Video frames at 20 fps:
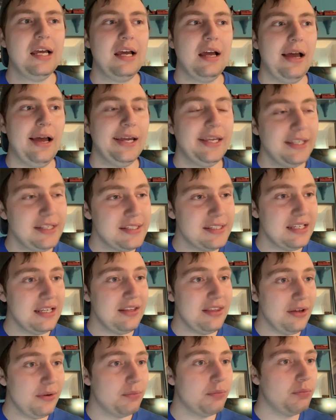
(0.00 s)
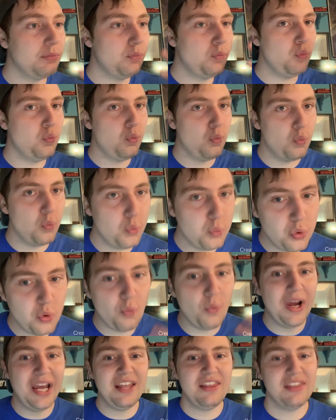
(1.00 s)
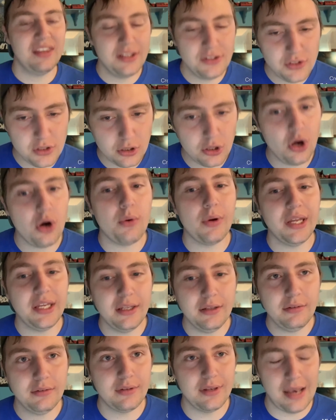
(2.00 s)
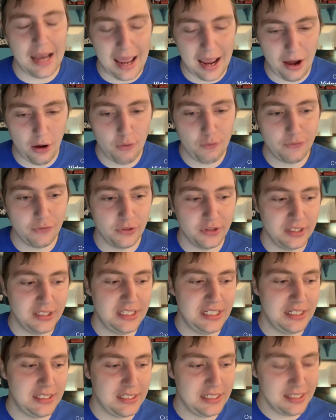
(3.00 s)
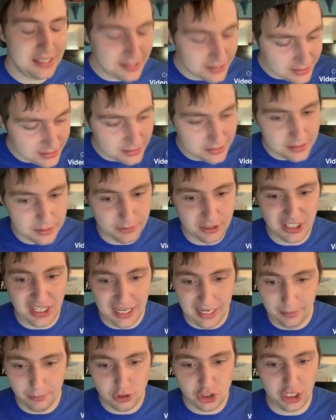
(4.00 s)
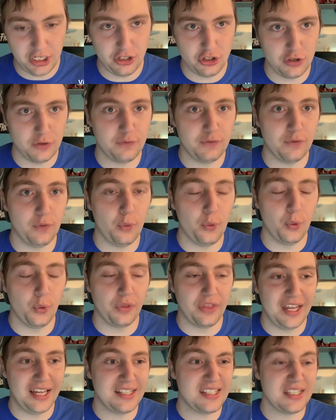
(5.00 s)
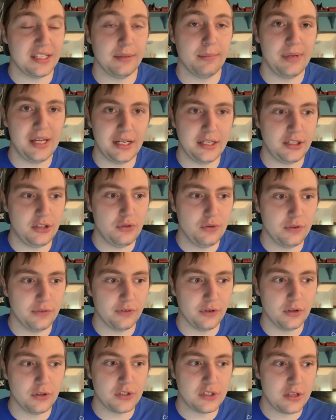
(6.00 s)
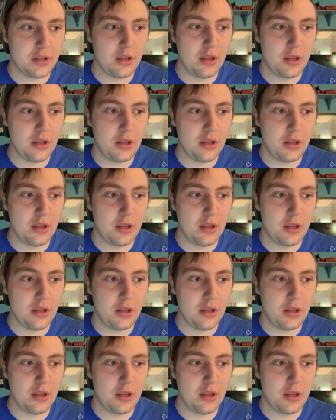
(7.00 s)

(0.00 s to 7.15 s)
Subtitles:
I can say that the way things are going now for the DC, this is a game changer for that cinematic universe.